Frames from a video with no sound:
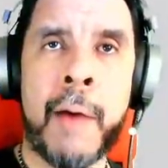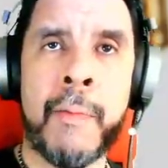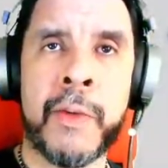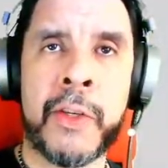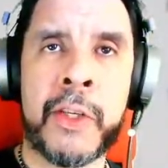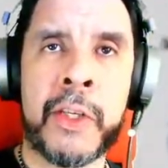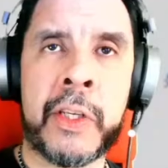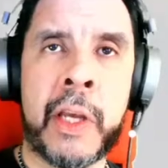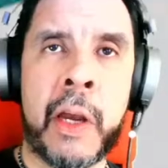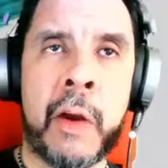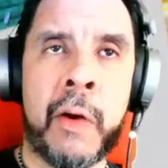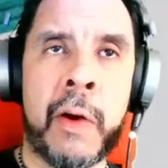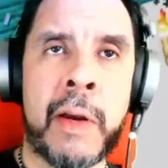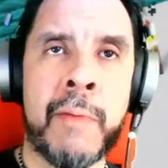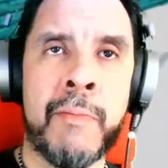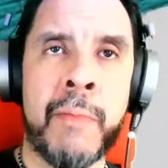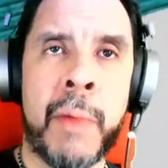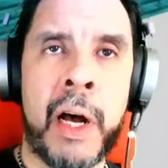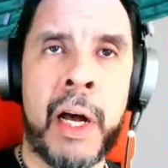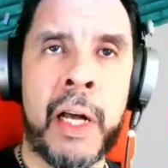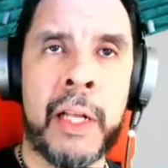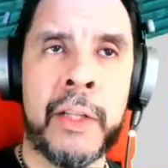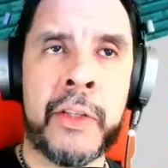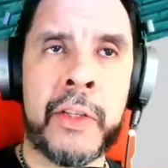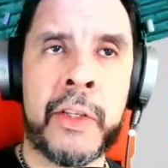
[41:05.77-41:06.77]
a scary
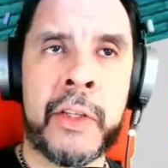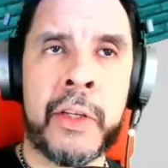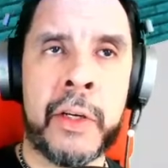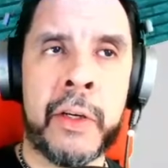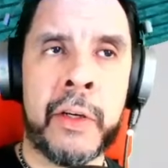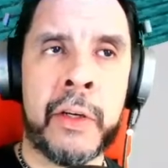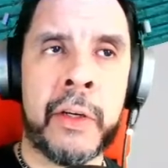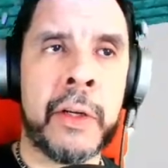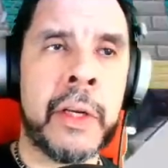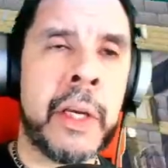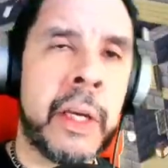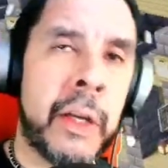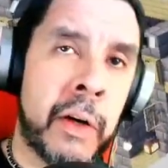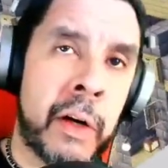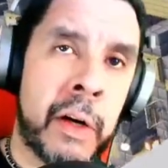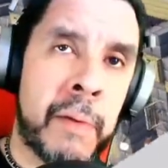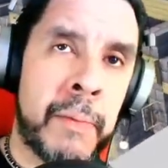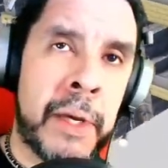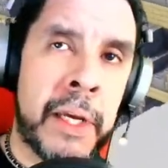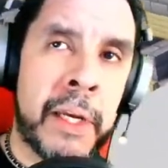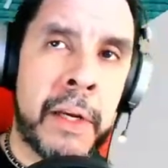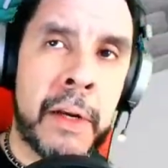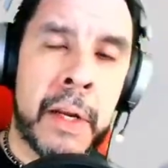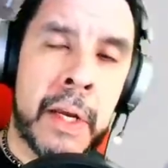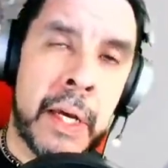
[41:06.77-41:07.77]
monster. You know what I
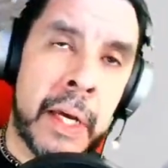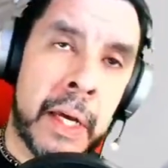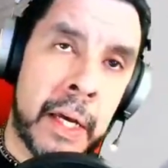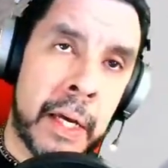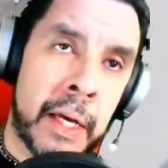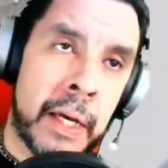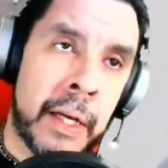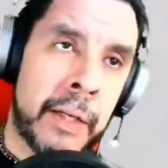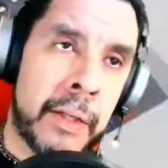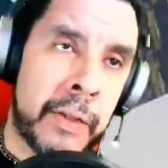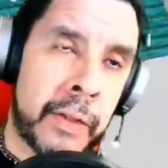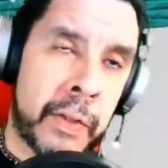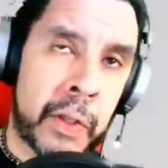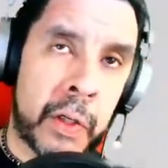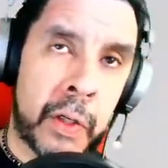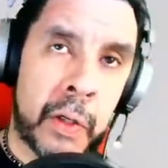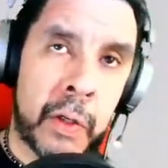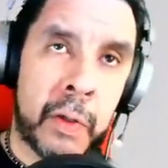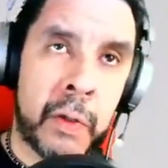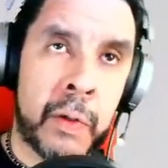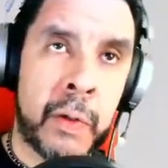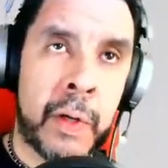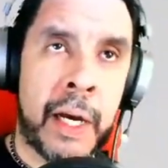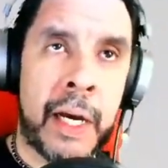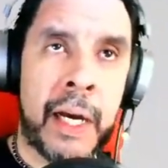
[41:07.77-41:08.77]
mean?
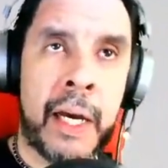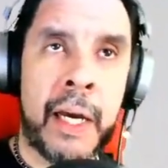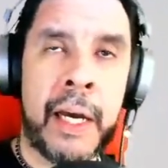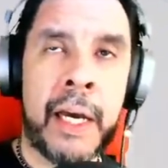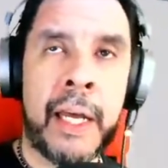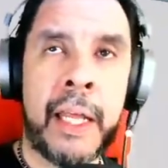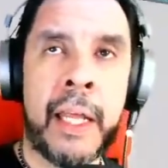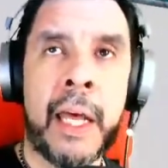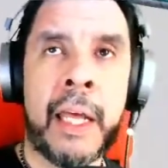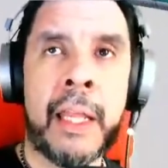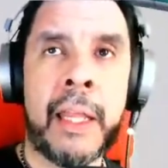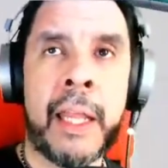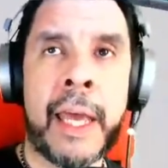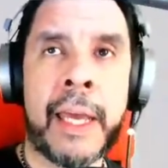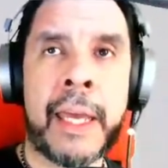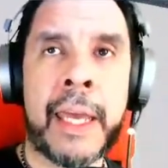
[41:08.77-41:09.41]
So I like